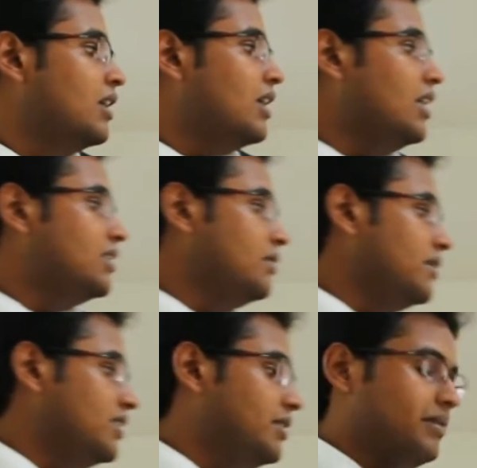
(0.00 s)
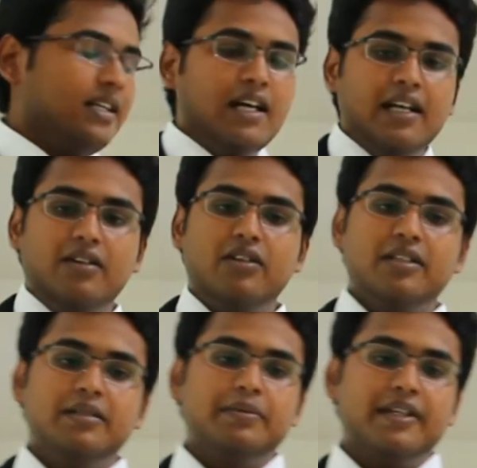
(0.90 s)
Customers demand high
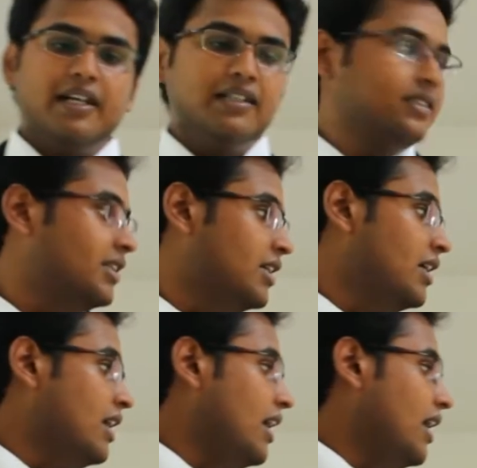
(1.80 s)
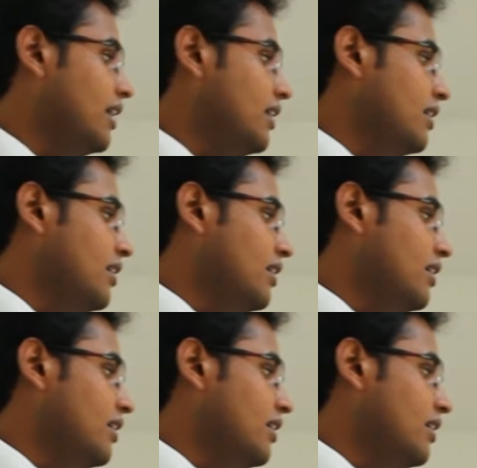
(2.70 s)
quality products, and